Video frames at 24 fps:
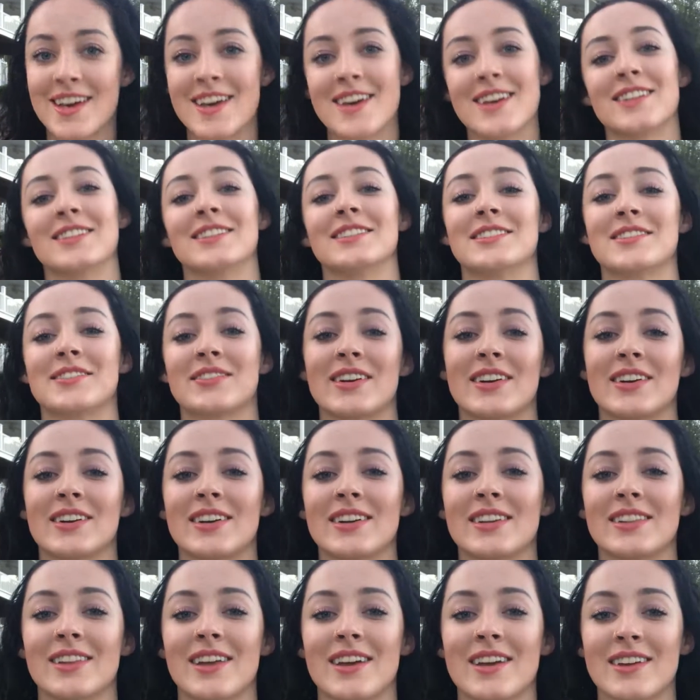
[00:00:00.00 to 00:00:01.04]
It is
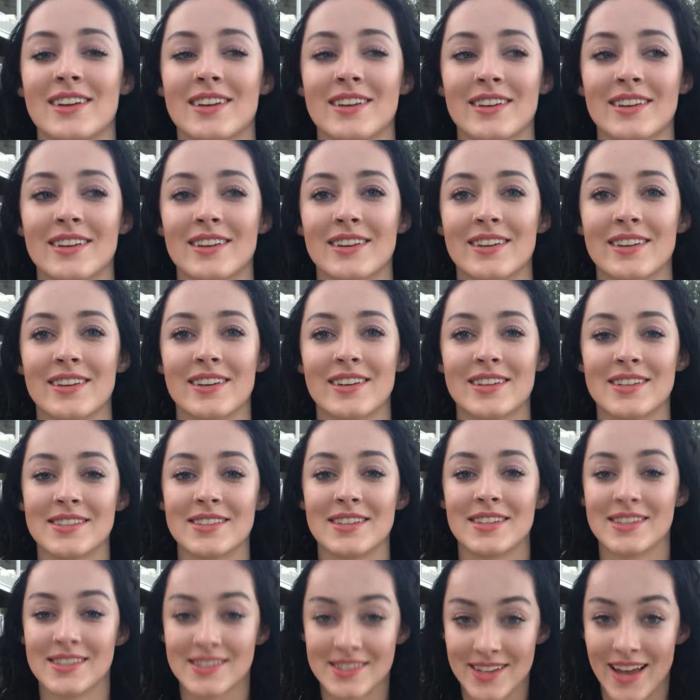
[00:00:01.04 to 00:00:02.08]
very like, it
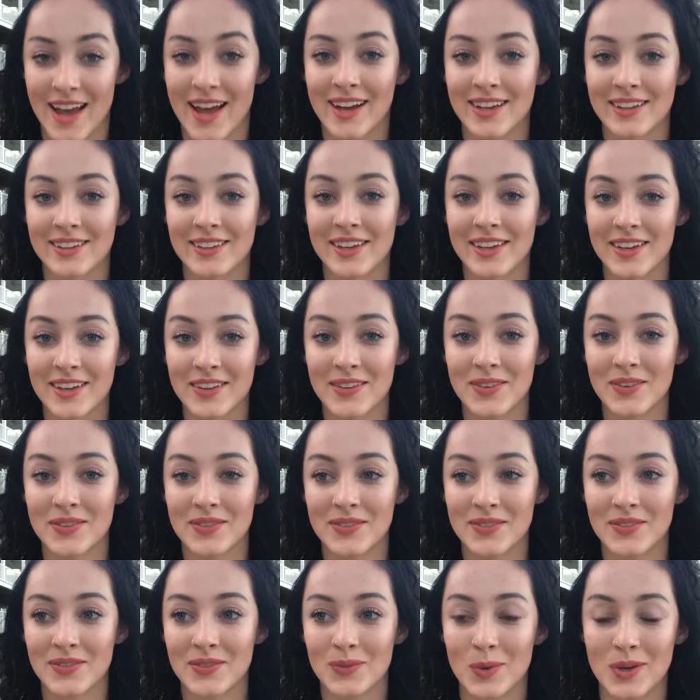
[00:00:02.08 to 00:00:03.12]
is exactly
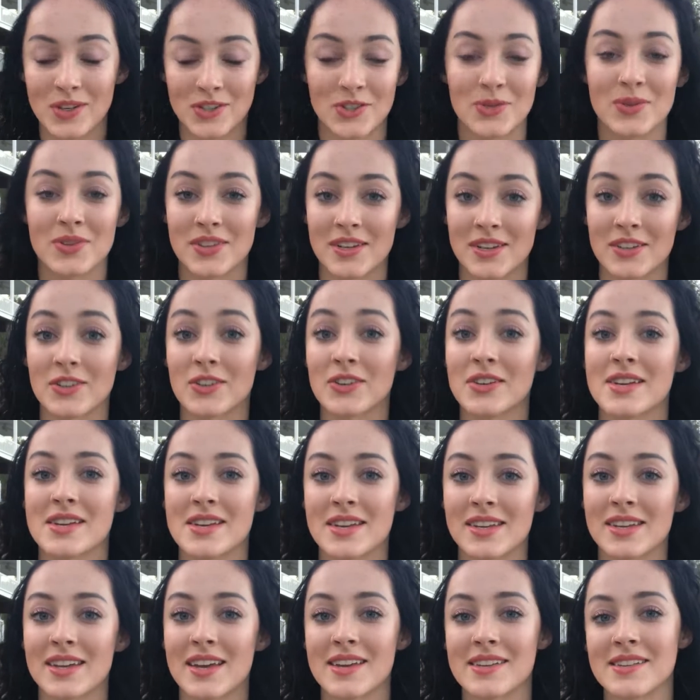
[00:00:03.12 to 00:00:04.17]
what you think you're
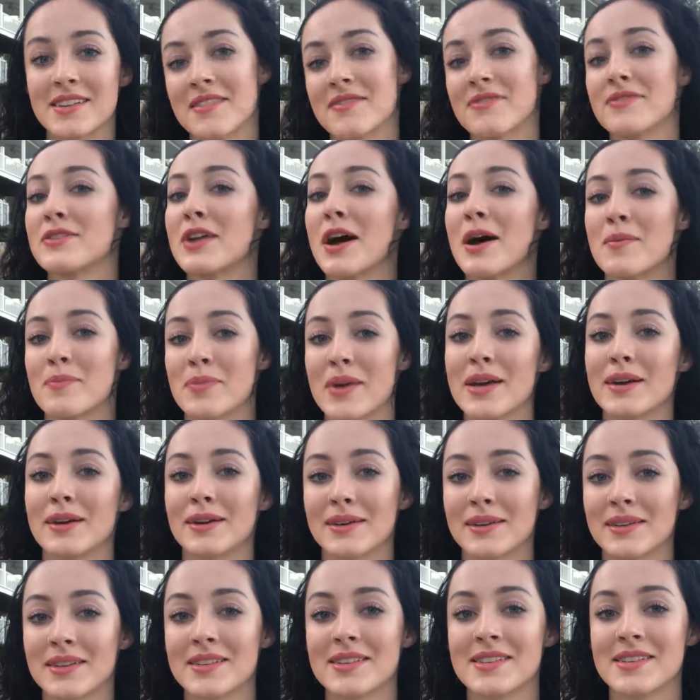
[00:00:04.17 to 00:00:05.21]
gonna get, if not
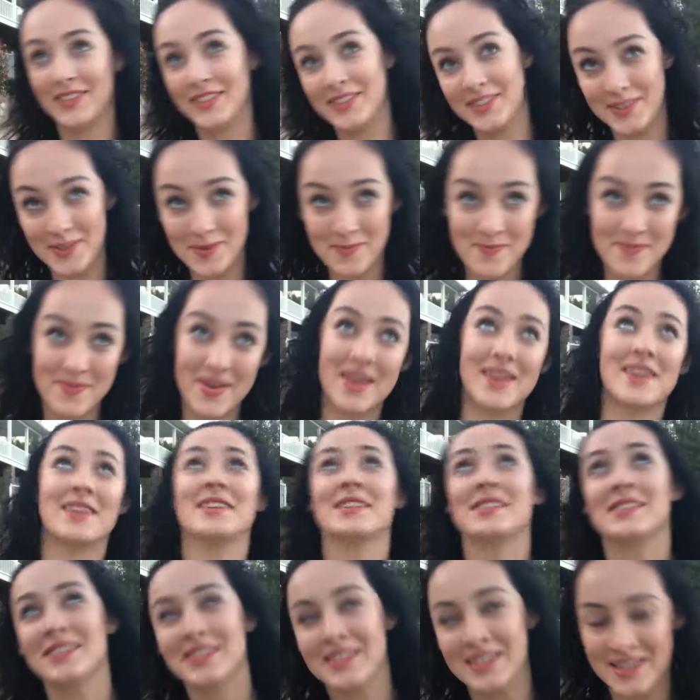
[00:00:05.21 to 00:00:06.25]
better. It's
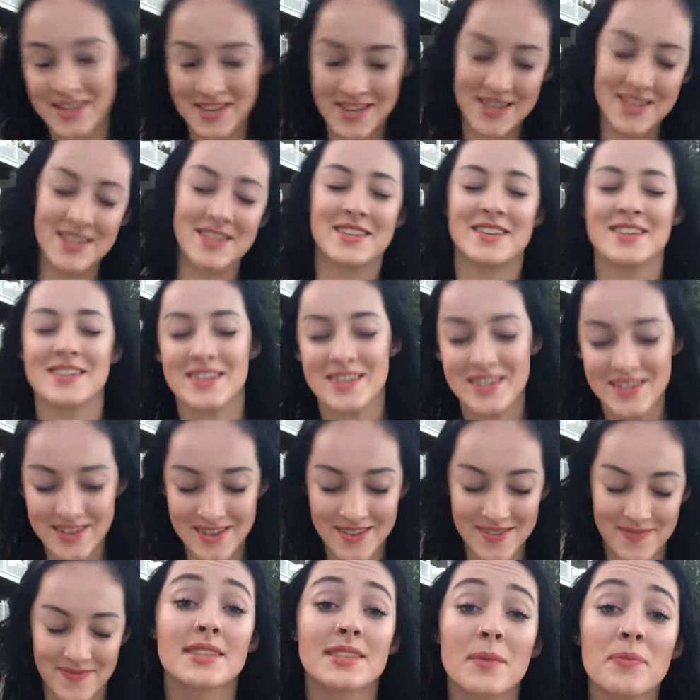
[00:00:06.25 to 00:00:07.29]
amazing.
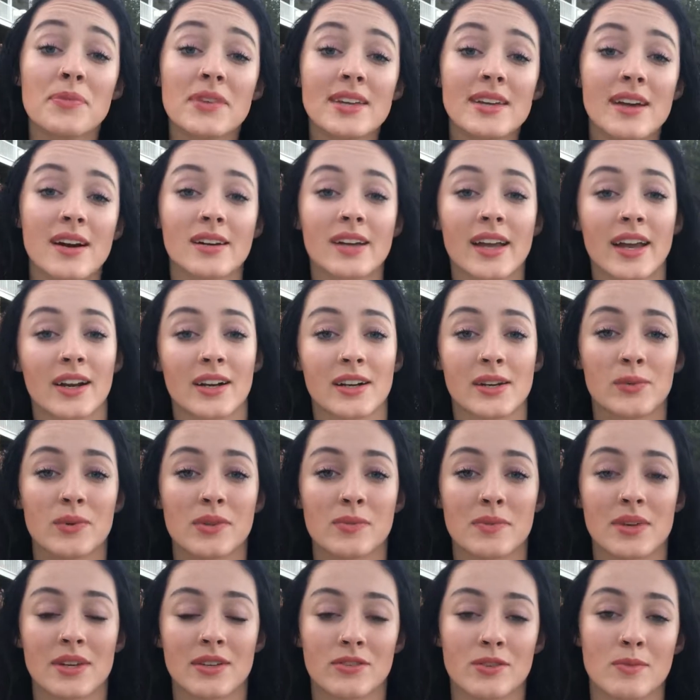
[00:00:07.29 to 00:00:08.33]
It's something I'll carry
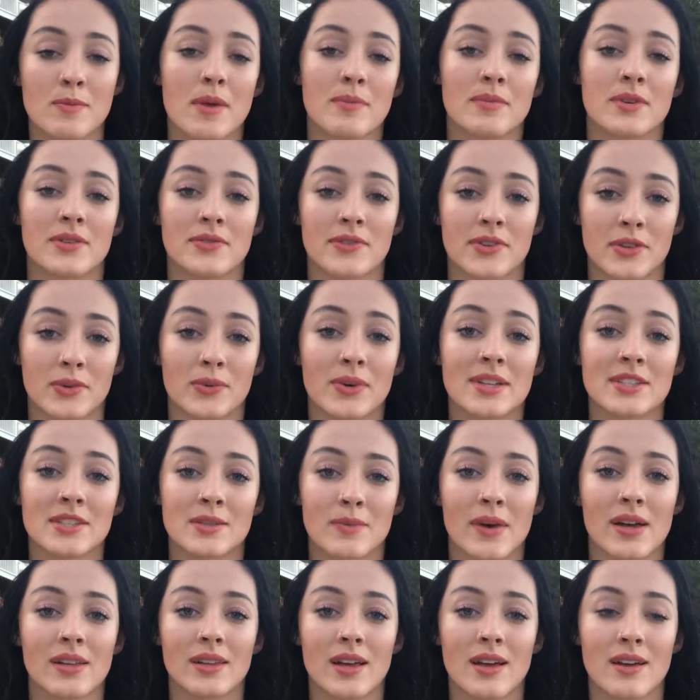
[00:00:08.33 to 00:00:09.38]
with me and remember for the rest
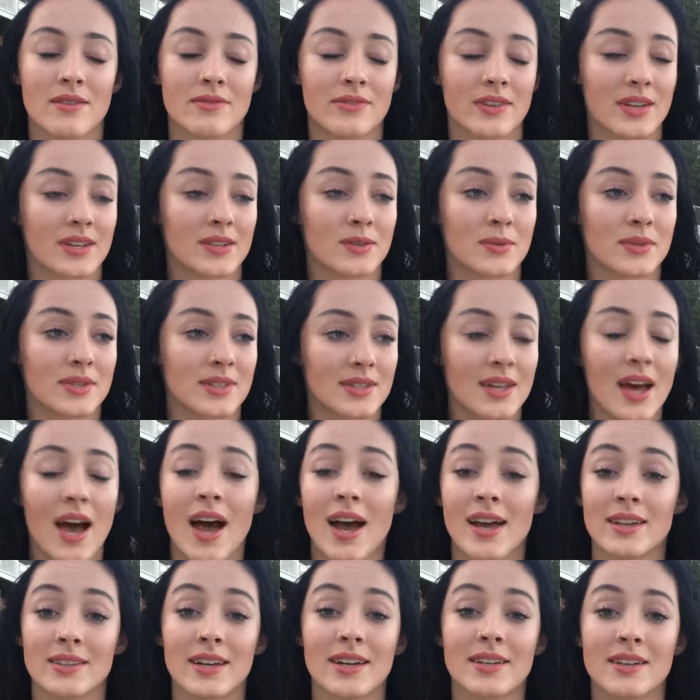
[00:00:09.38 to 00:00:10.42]
of my life, and it was the
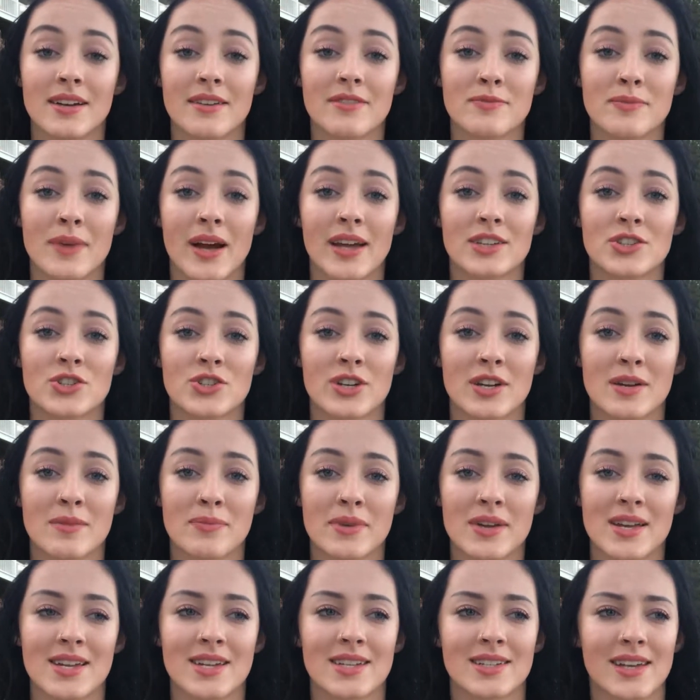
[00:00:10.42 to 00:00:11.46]
highlight of my trip.
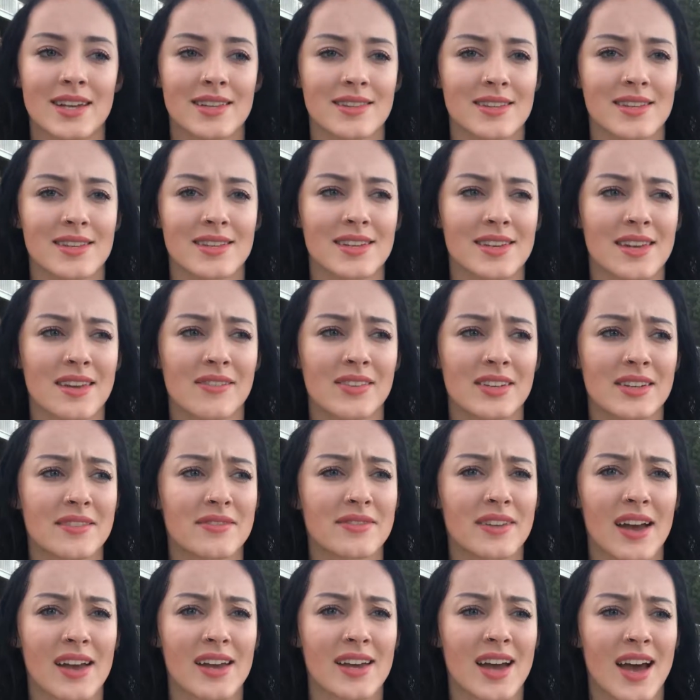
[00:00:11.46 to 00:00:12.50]
And I think even
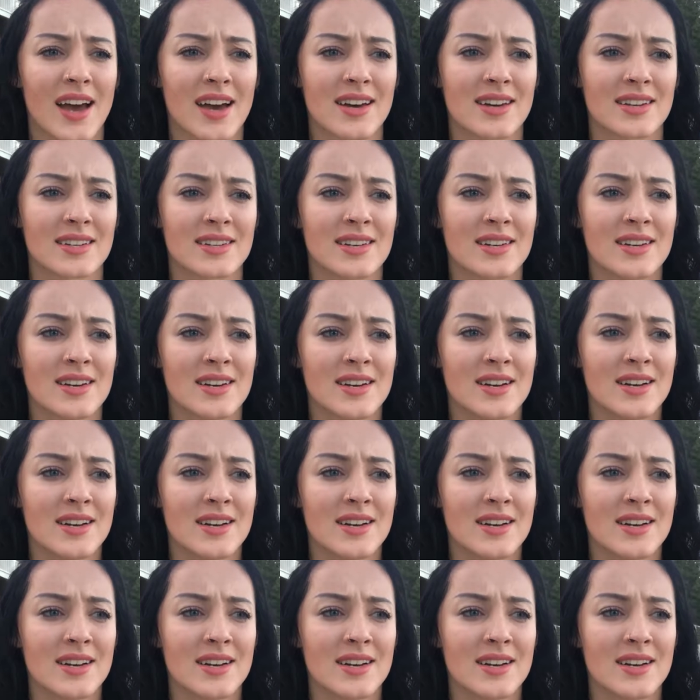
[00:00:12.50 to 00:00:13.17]
if I had